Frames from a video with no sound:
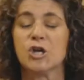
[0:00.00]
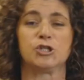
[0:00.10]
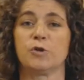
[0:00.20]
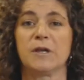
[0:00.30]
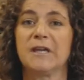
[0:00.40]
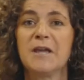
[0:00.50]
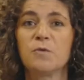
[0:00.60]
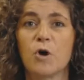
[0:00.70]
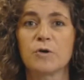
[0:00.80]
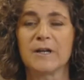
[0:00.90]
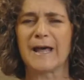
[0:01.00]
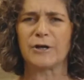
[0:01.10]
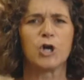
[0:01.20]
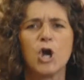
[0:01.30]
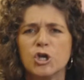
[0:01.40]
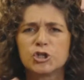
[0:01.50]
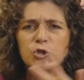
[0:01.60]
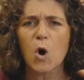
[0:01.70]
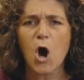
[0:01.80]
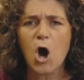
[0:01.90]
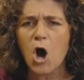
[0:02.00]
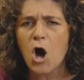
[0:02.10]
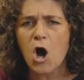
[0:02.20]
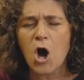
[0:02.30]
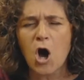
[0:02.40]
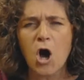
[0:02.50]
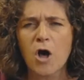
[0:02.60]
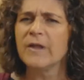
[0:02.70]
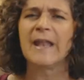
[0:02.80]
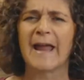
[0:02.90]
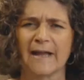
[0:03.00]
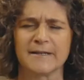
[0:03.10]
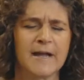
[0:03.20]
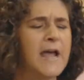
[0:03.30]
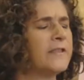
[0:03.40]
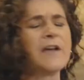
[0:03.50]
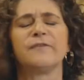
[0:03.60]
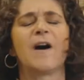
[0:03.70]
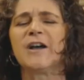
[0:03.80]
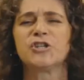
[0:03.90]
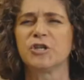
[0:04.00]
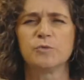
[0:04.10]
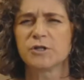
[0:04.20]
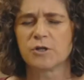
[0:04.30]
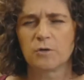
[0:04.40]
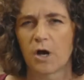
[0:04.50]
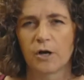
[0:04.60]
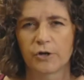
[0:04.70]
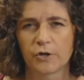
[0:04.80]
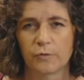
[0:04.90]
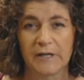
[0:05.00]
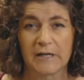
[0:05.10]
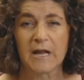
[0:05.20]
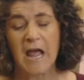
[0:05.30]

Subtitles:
So the king wrote a letter to all the land that Vashti was no longer queen.